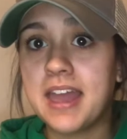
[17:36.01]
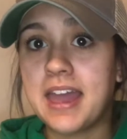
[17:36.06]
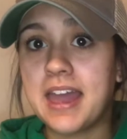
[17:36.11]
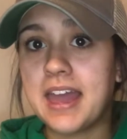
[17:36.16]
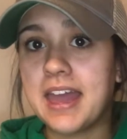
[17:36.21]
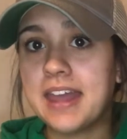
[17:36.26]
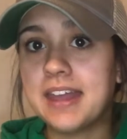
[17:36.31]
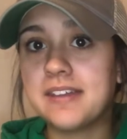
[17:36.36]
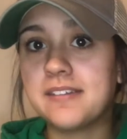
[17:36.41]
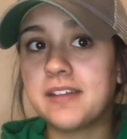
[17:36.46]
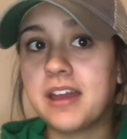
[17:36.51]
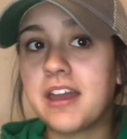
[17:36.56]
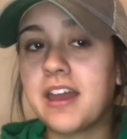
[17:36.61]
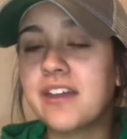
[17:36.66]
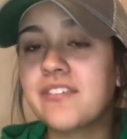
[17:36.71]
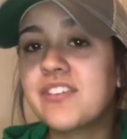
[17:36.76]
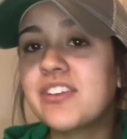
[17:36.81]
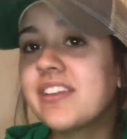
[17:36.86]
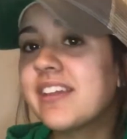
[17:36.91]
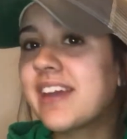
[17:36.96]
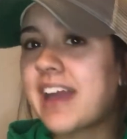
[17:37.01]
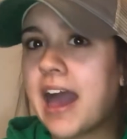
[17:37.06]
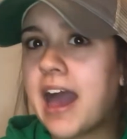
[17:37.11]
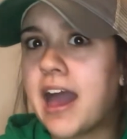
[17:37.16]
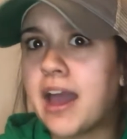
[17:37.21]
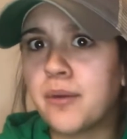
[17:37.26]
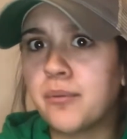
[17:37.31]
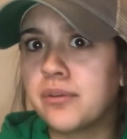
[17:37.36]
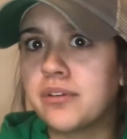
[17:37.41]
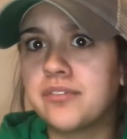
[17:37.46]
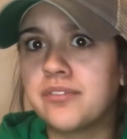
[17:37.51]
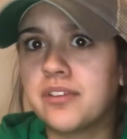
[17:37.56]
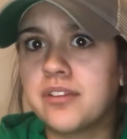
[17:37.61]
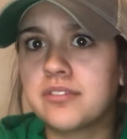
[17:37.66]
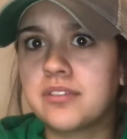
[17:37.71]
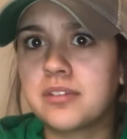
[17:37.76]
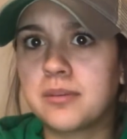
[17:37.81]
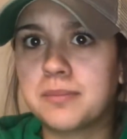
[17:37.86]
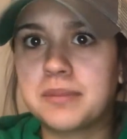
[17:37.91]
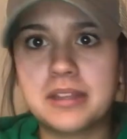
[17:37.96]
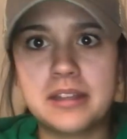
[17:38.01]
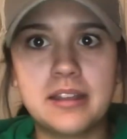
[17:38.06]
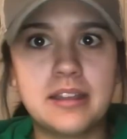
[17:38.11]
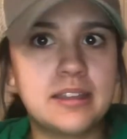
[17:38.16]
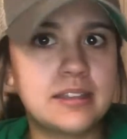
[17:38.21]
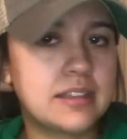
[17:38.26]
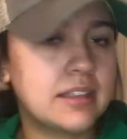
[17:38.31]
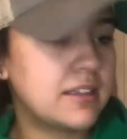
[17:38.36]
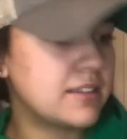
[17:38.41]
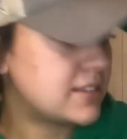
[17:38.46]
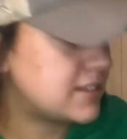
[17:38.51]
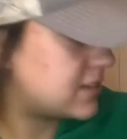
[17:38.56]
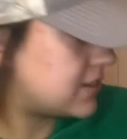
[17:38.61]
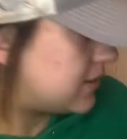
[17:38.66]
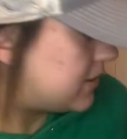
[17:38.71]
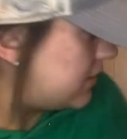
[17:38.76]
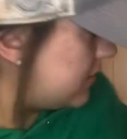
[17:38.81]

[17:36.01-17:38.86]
And I feel like I would have loved something like this.